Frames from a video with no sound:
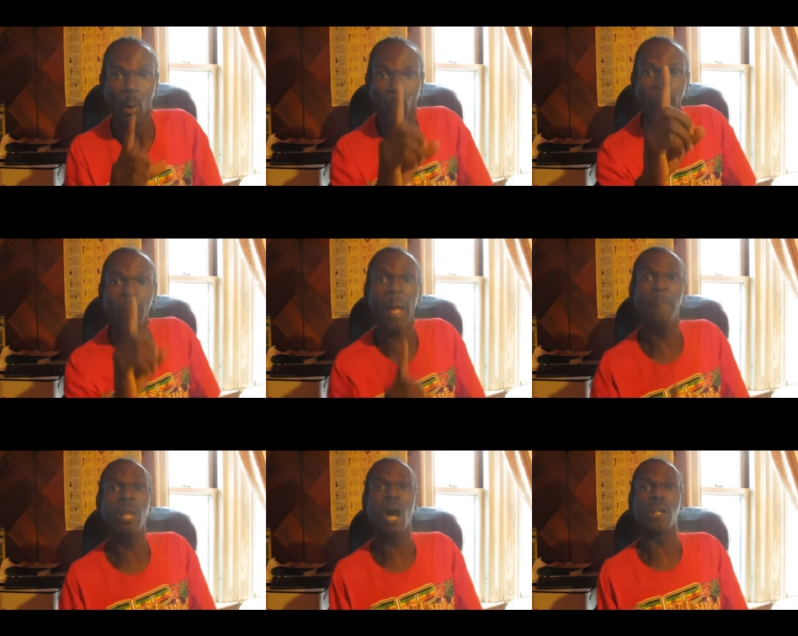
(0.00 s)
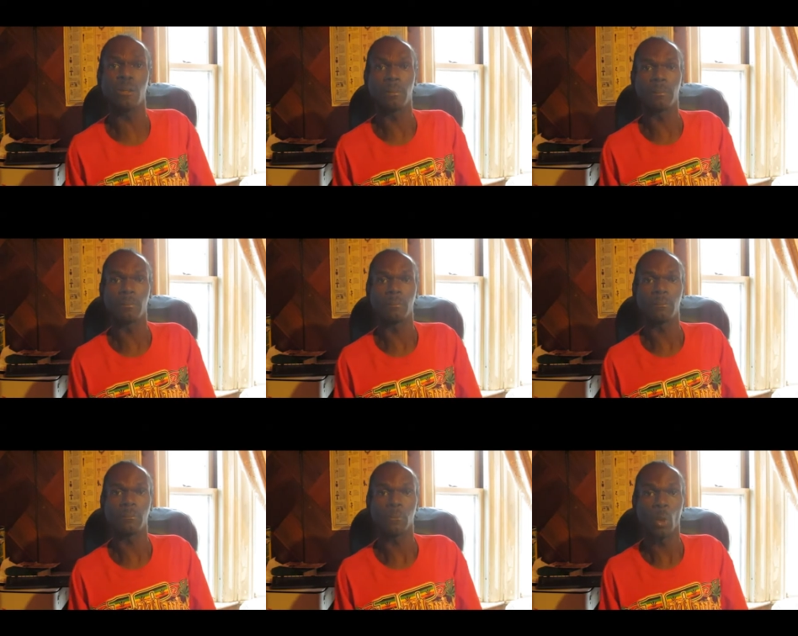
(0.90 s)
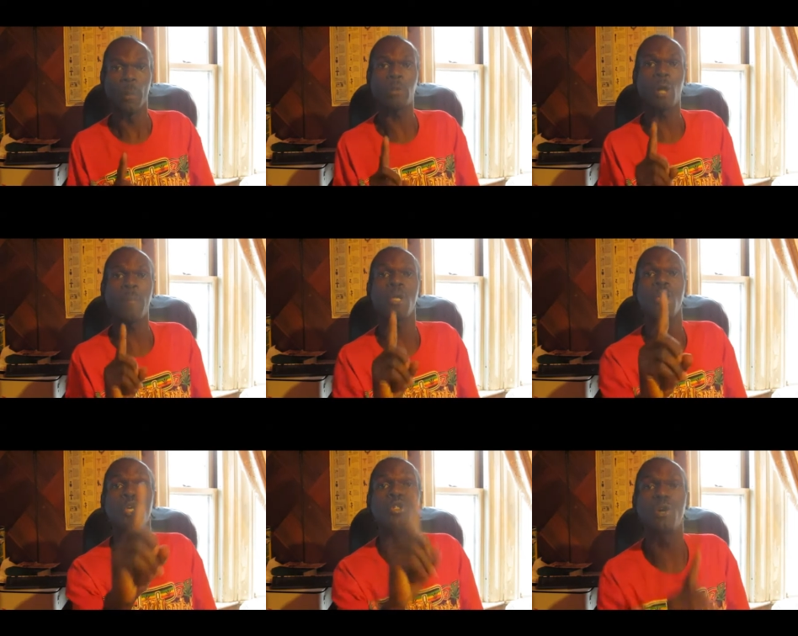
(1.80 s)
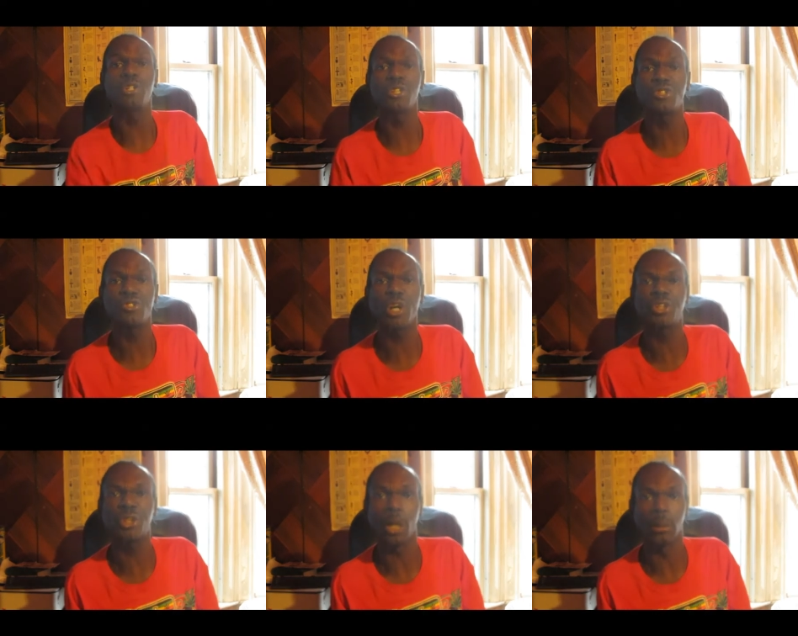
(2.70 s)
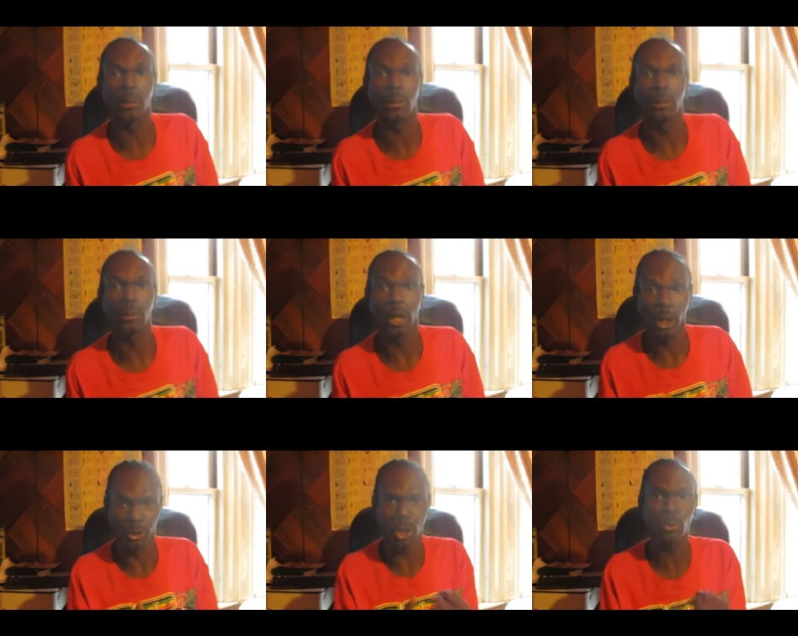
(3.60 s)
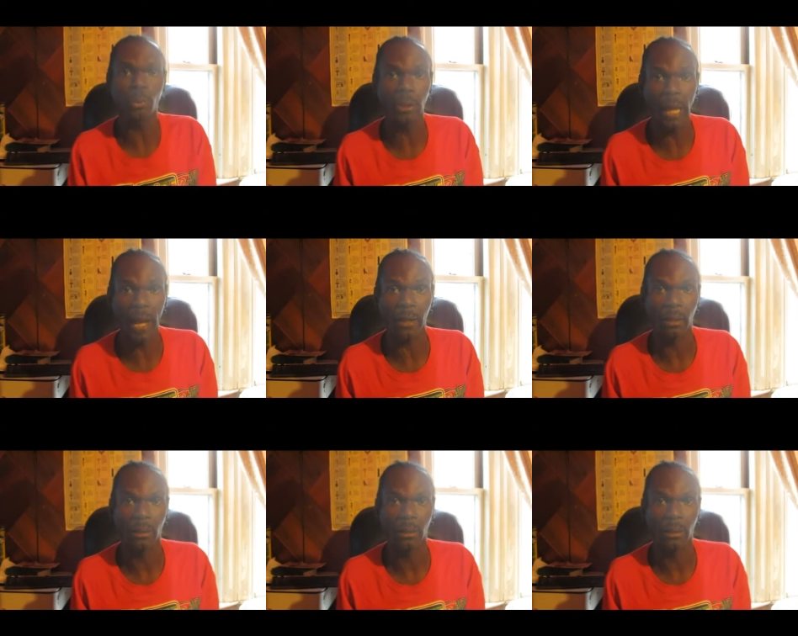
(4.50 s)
With my blood will come your destruction, Judge Woodlock.